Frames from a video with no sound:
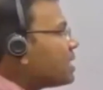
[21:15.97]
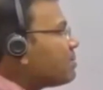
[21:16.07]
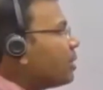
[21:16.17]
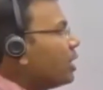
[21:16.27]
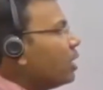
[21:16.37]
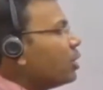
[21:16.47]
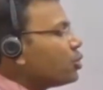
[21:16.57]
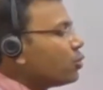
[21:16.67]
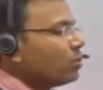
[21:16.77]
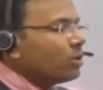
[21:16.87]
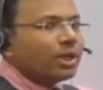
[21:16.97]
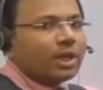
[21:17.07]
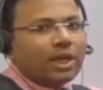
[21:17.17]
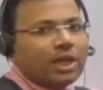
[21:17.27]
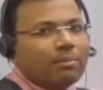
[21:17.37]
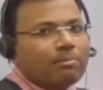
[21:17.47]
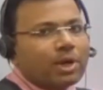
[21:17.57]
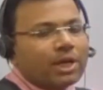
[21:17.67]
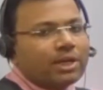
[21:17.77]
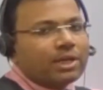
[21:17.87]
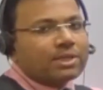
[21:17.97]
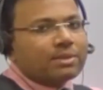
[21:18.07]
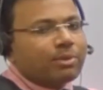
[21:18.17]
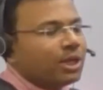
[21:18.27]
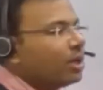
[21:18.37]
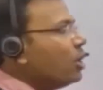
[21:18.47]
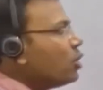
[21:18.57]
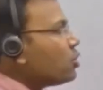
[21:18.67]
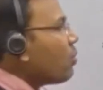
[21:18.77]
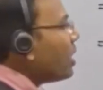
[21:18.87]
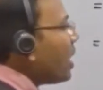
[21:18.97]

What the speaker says: b into a minus b. So what